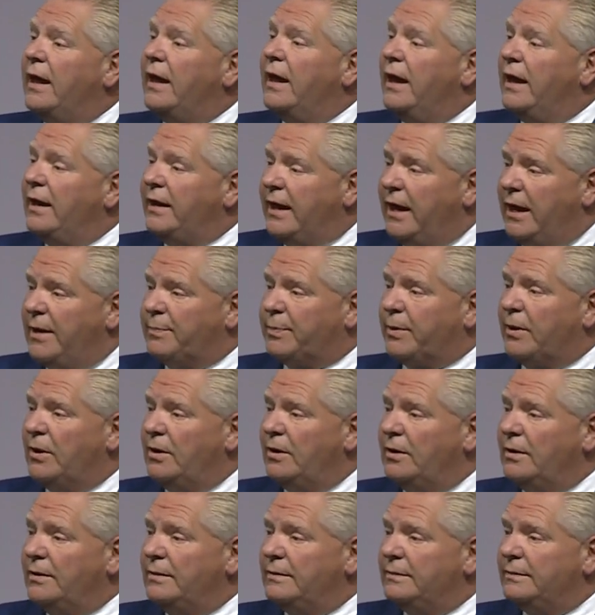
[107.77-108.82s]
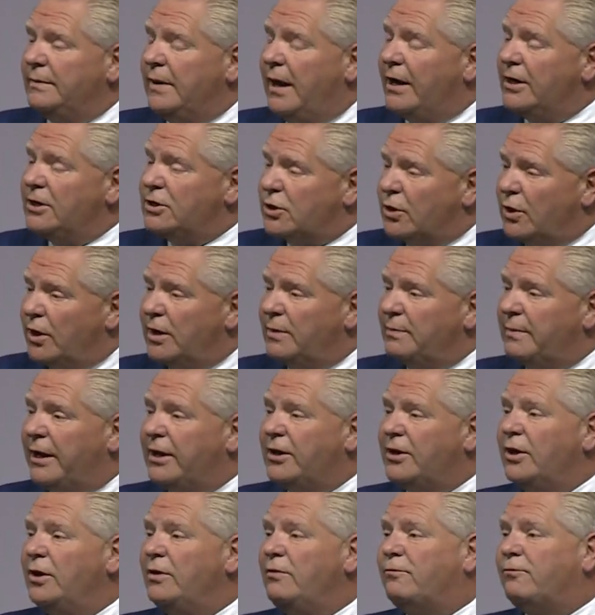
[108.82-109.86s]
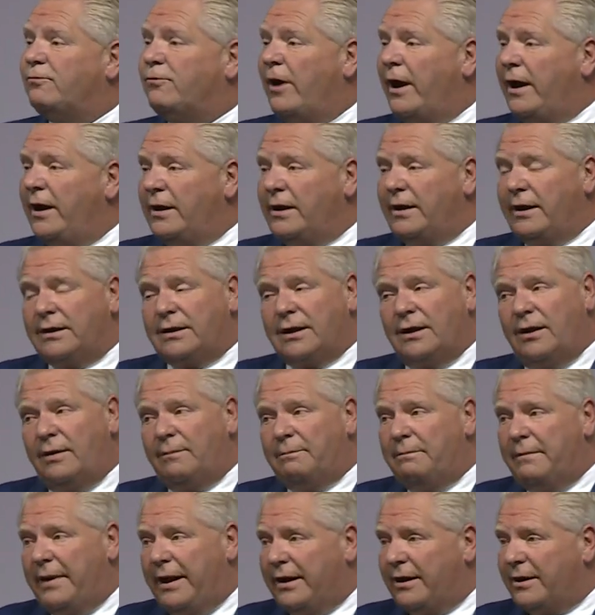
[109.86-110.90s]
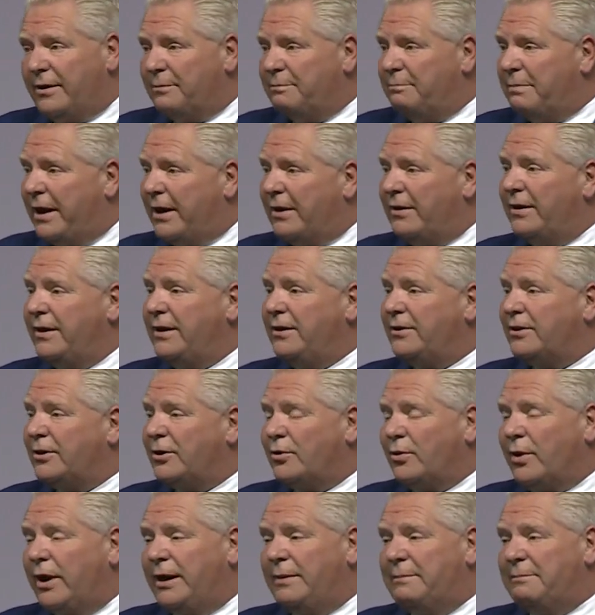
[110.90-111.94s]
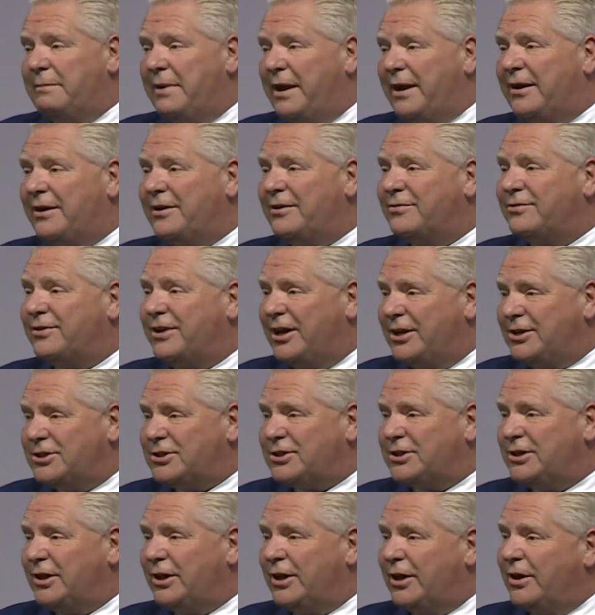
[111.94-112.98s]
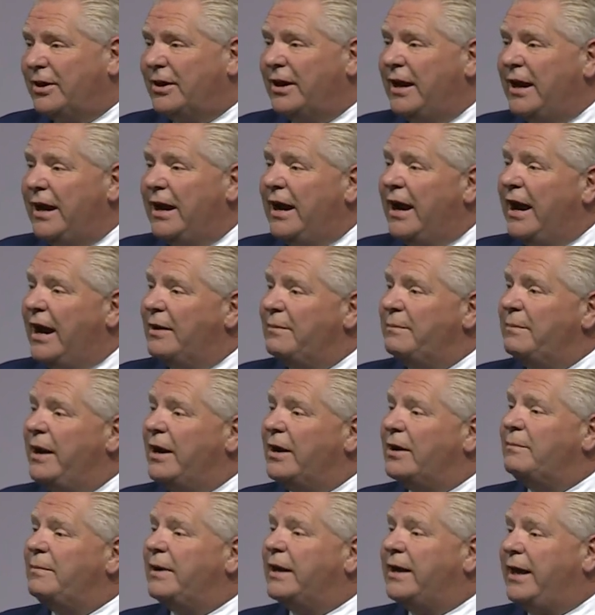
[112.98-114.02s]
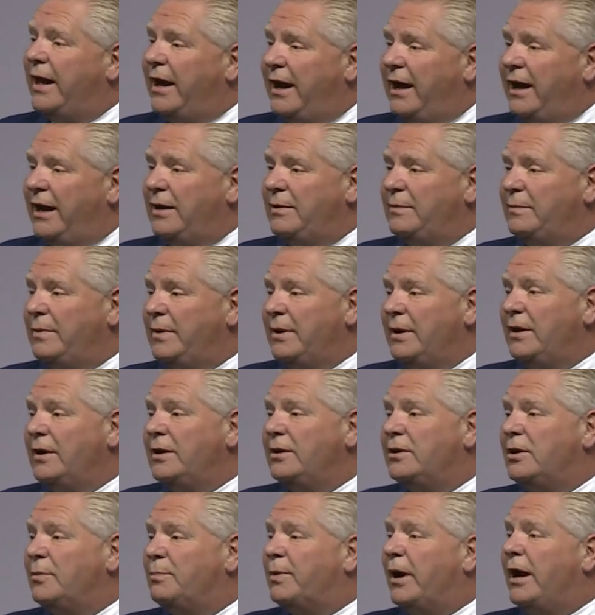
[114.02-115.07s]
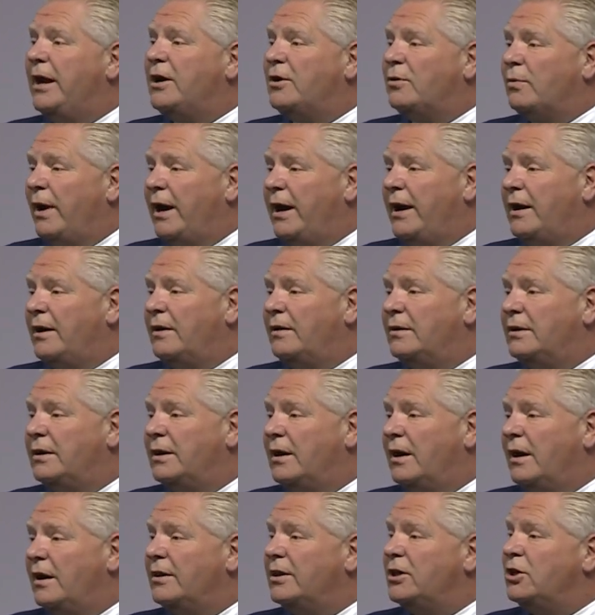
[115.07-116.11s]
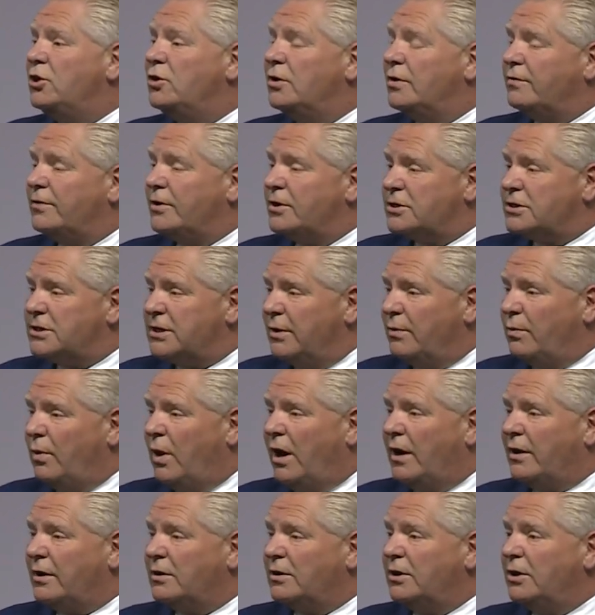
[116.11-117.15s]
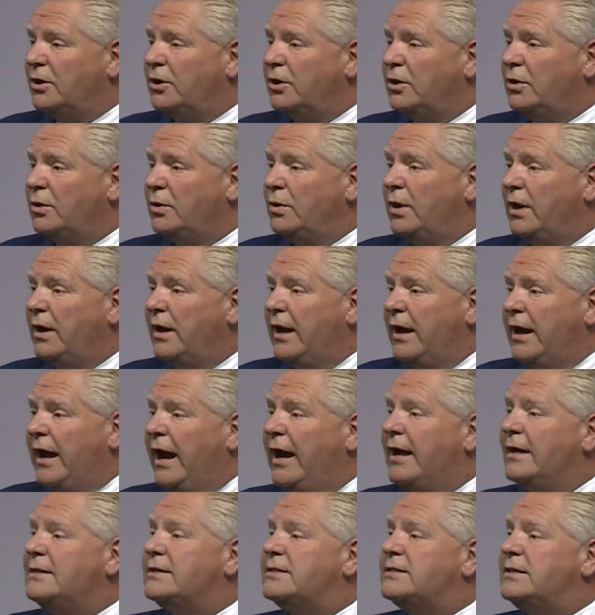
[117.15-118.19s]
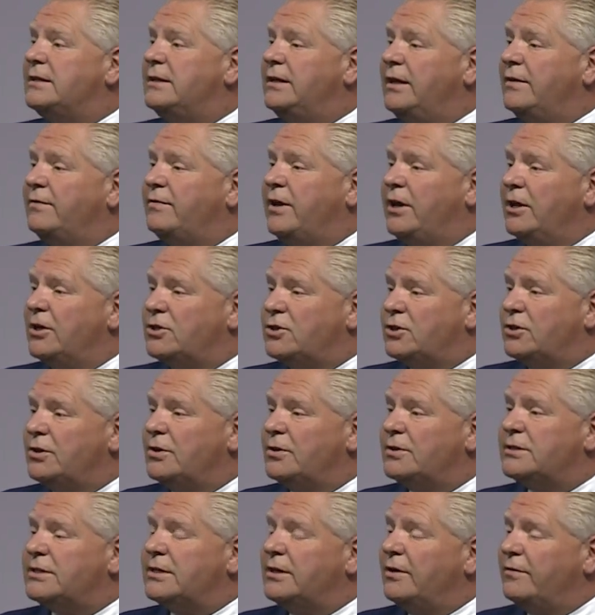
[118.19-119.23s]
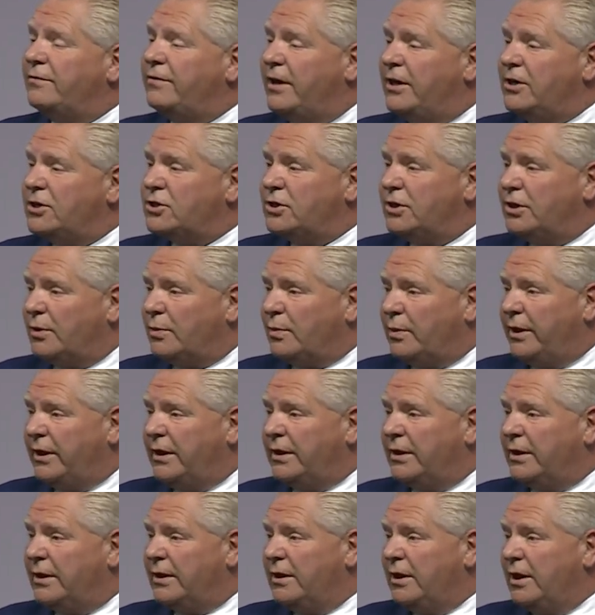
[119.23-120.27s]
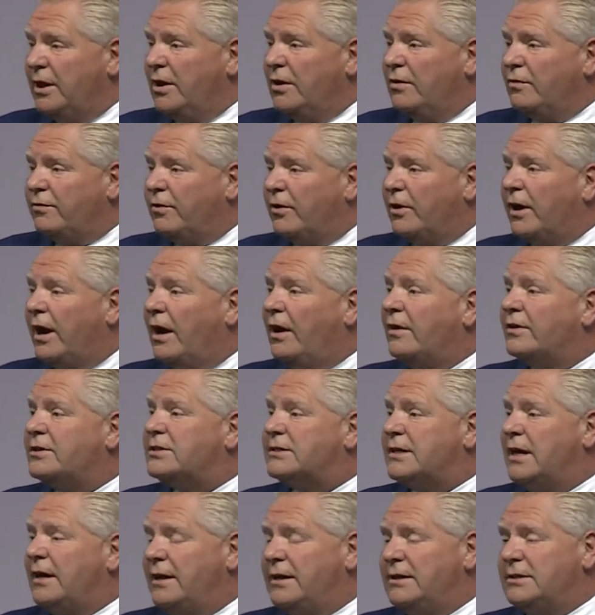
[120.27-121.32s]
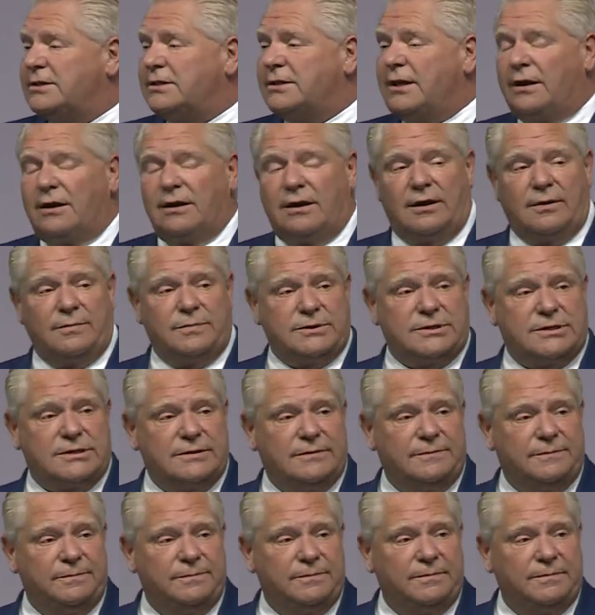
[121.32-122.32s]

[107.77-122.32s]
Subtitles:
In April, I joined my good friend, I call him Mayor Barry, the great Mayor of Kitchener, and Mayor McCabe, to break ground on the University of Waterloo and City of Kitchener's Innovation Arena for health science startups.